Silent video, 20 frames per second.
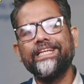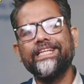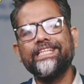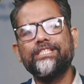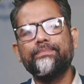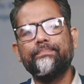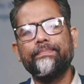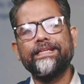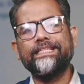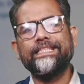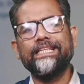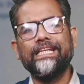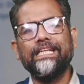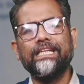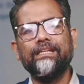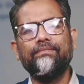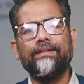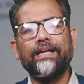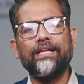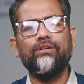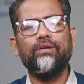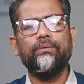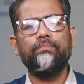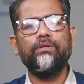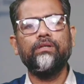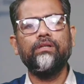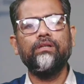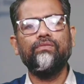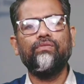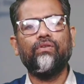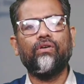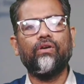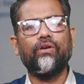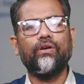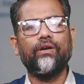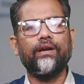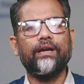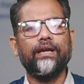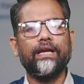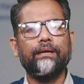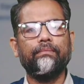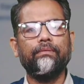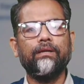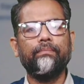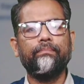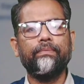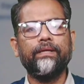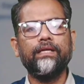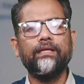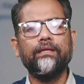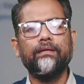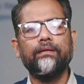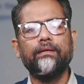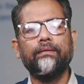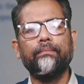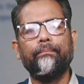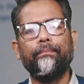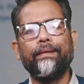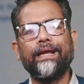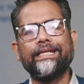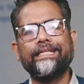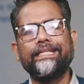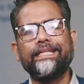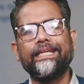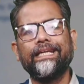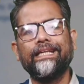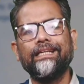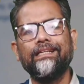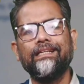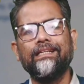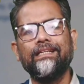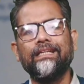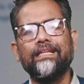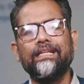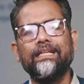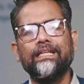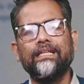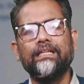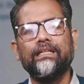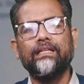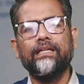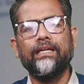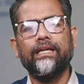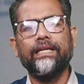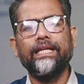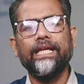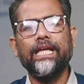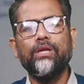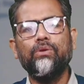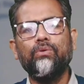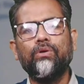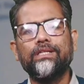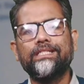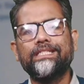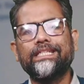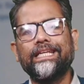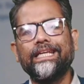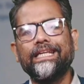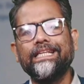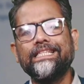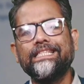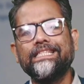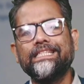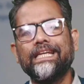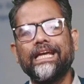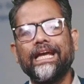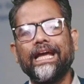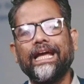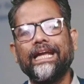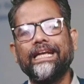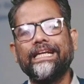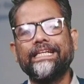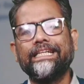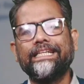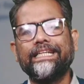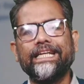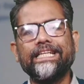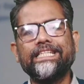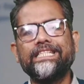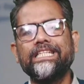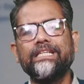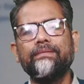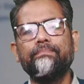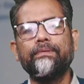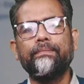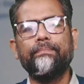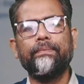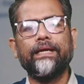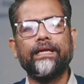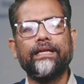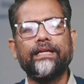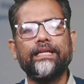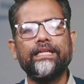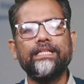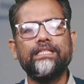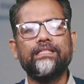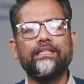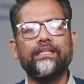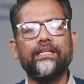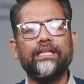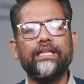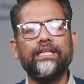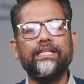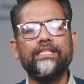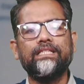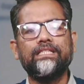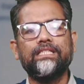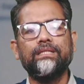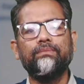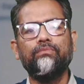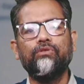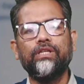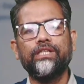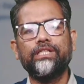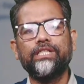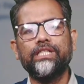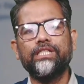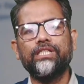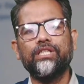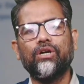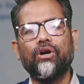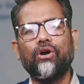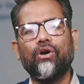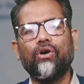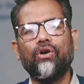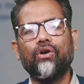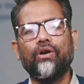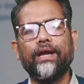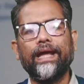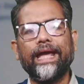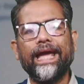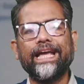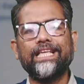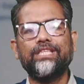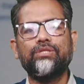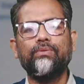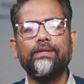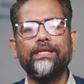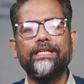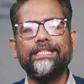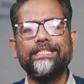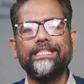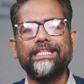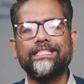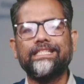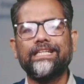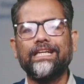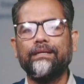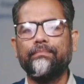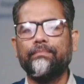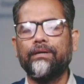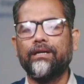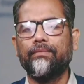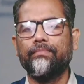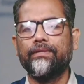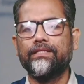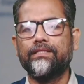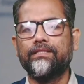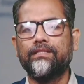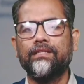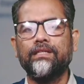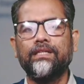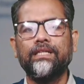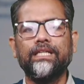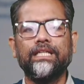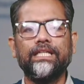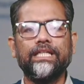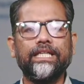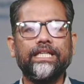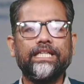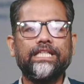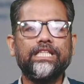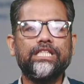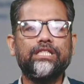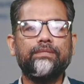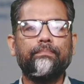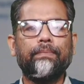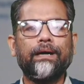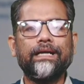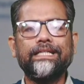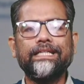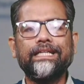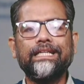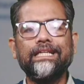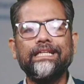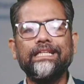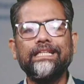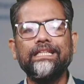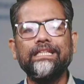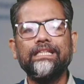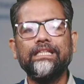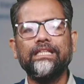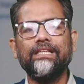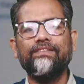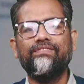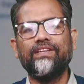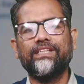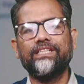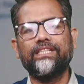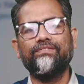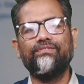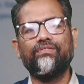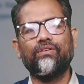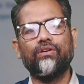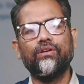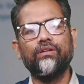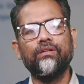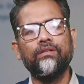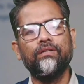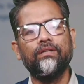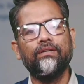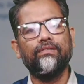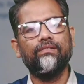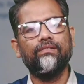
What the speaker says: is especially valuable for developing practical real world skills and testing preparedness in simulated or actual disaster environments. It is particularly effective for